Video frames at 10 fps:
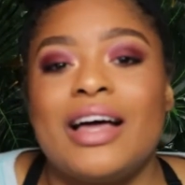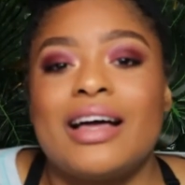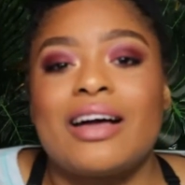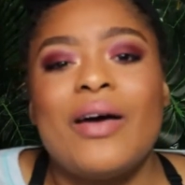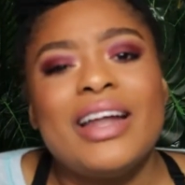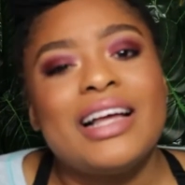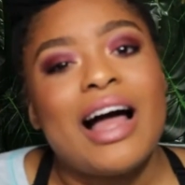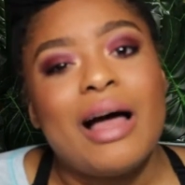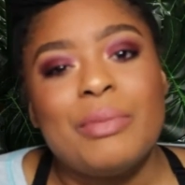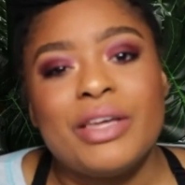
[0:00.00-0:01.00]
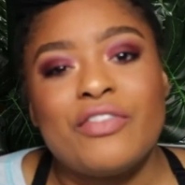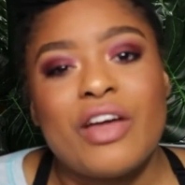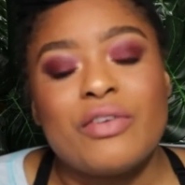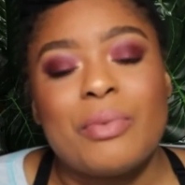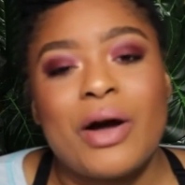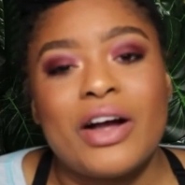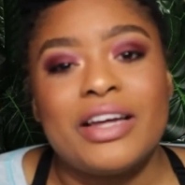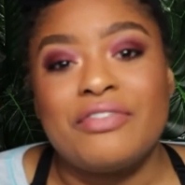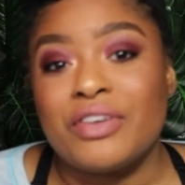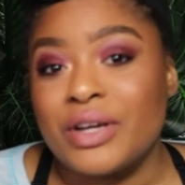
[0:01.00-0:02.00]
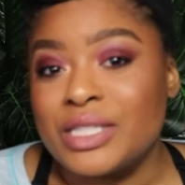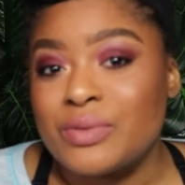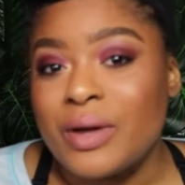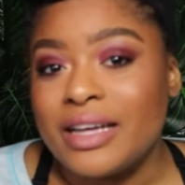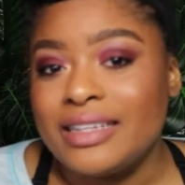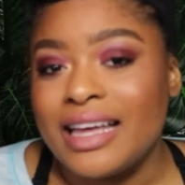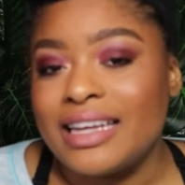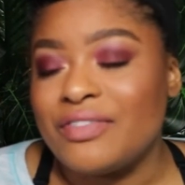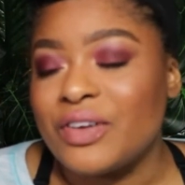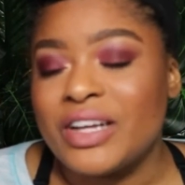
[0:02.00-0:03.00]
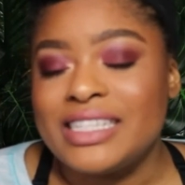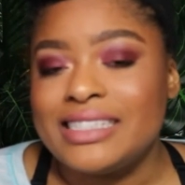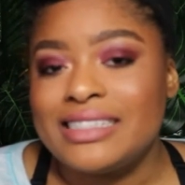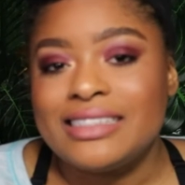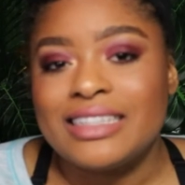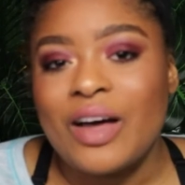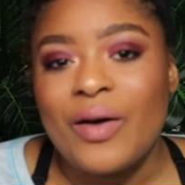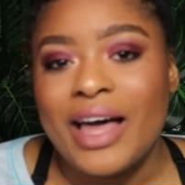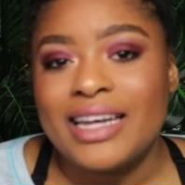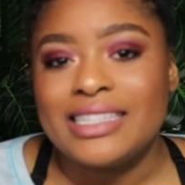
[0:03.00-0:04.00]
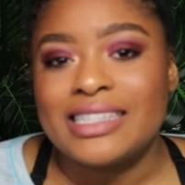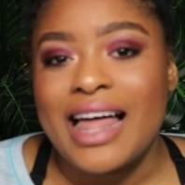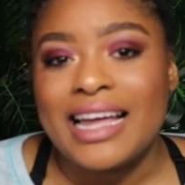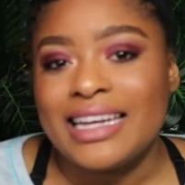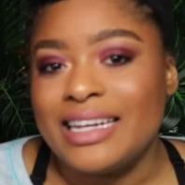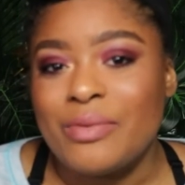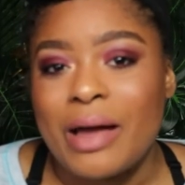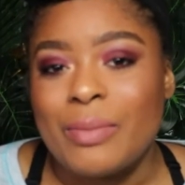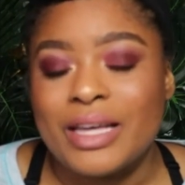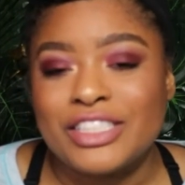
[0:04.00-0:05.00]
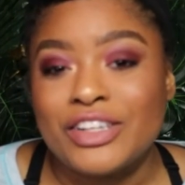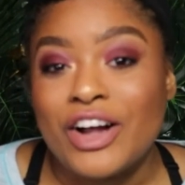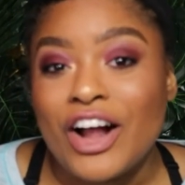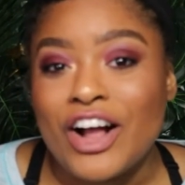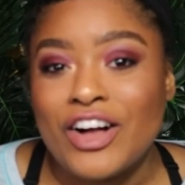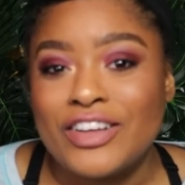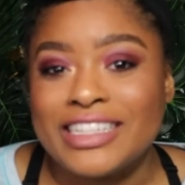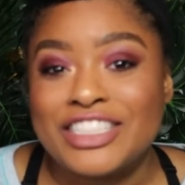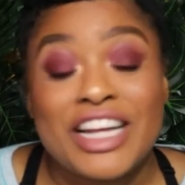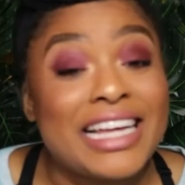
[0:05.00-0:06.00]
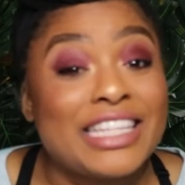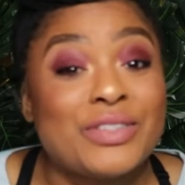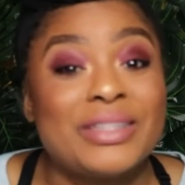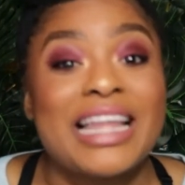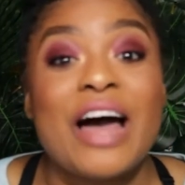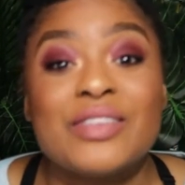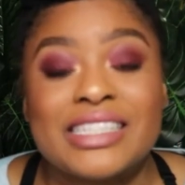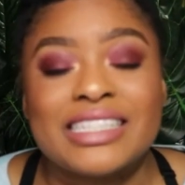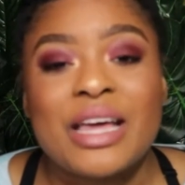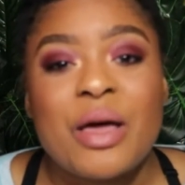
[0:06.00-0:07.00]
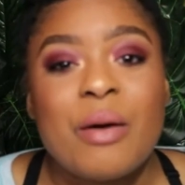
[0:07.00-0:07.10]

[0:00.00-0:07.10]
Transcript: Go ahead and comment your favorite part if there is one, and if there isn't, go ahead and just like it anyway, because your girl is trying to get to a thousand.